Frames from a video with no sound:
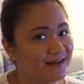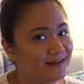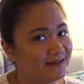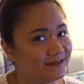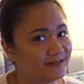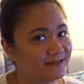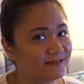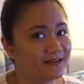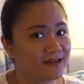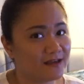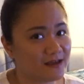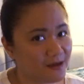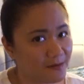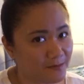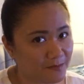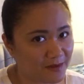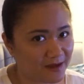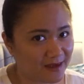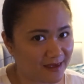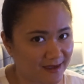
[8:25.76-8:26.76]
is
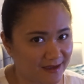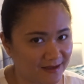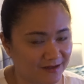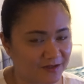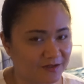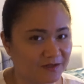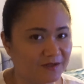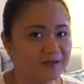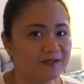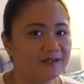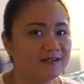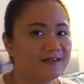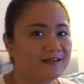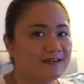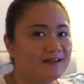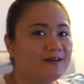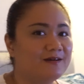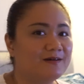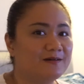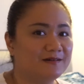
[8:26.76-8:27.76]
my handle
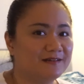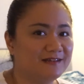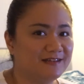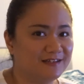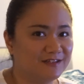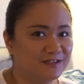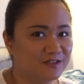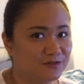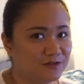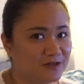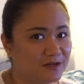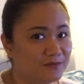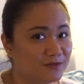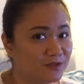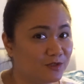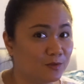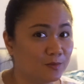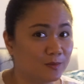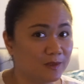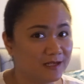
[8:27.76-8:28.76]
on Instagram,
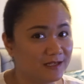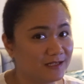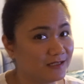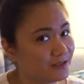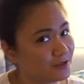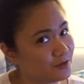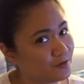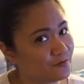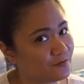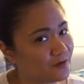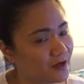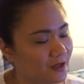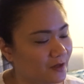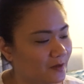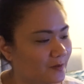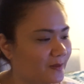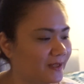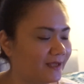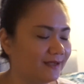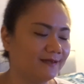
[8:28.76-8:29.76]
so please do
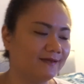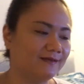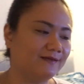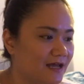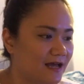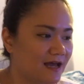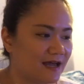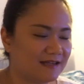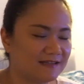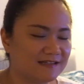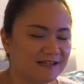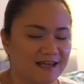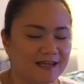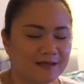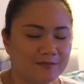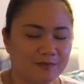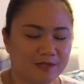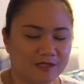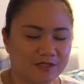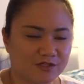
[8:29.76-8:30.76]
follow me. I
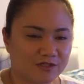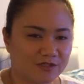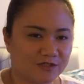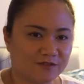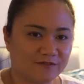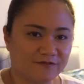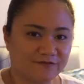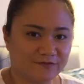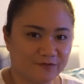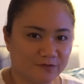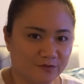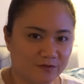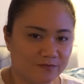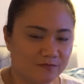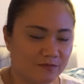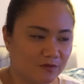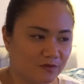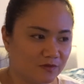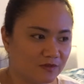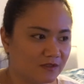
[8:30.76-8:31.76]
take pictures of food
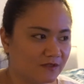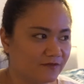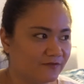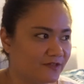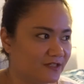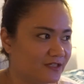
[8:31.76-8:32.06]
most of the